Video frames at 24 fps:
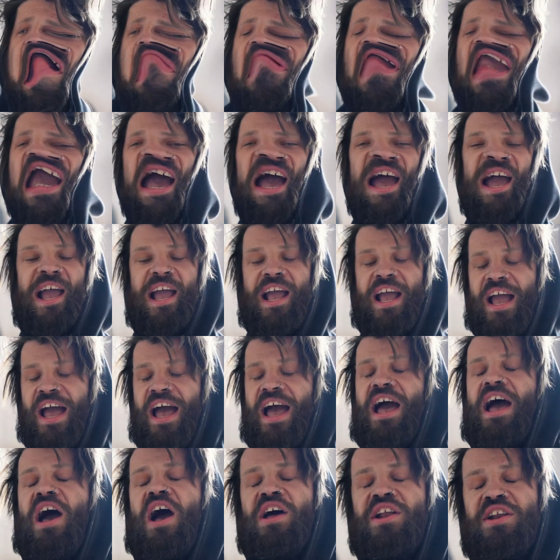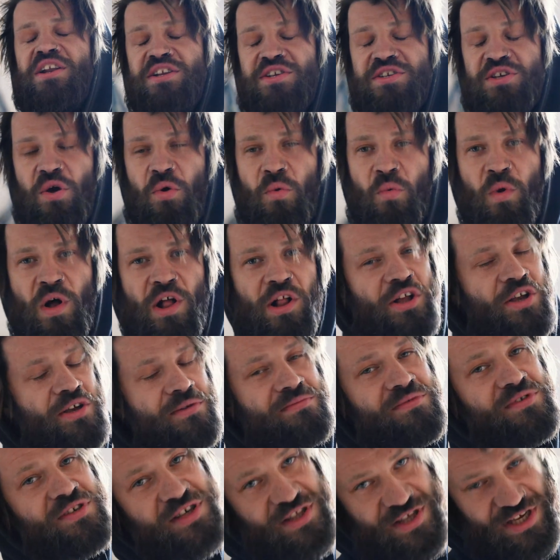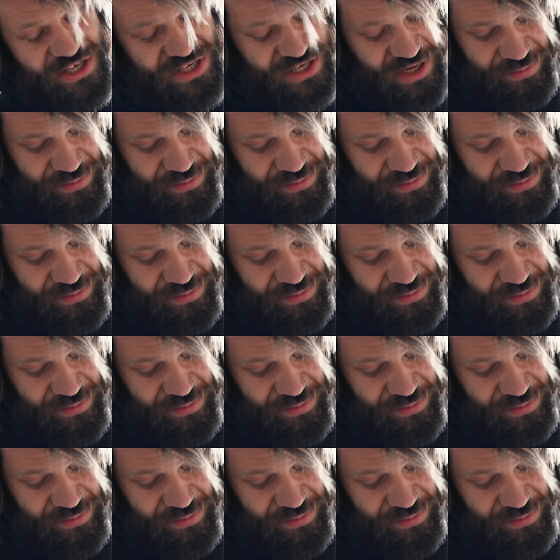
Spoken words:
up, gang, and welcome to this